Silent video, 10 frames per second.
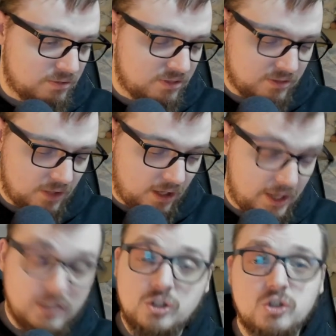I
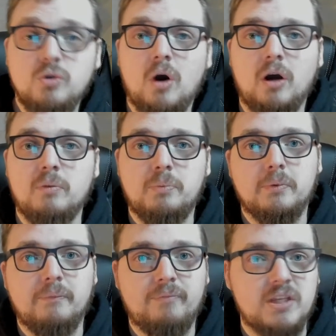do hope
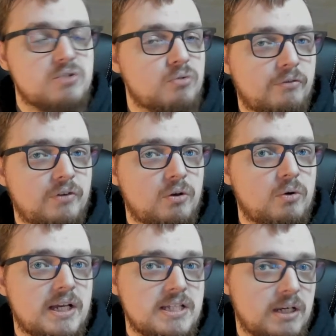this review
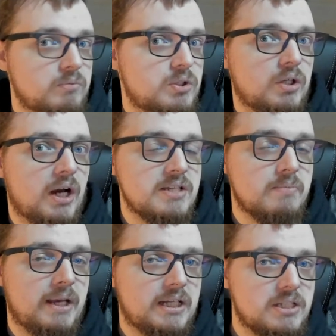has helped you guys
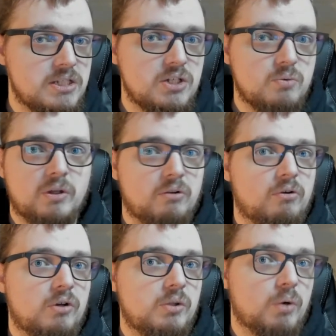make a decision whether or
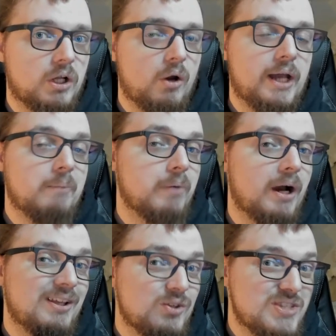not you want to go ahead and
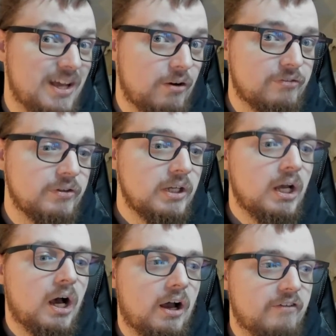buy it yourself.
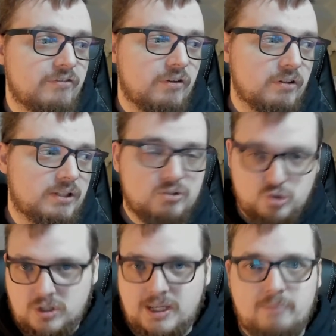I've
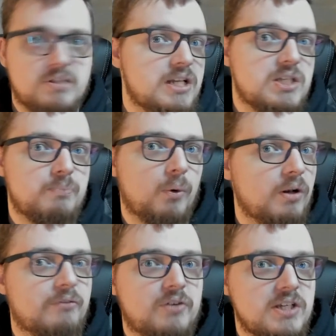kept it as
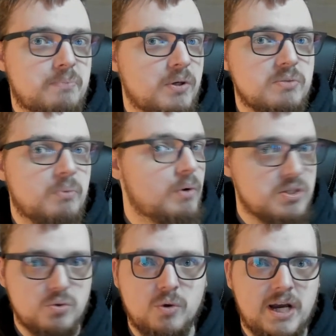spoiler free as possible,
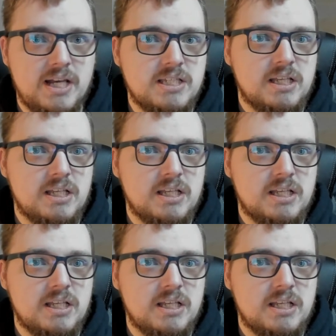as always.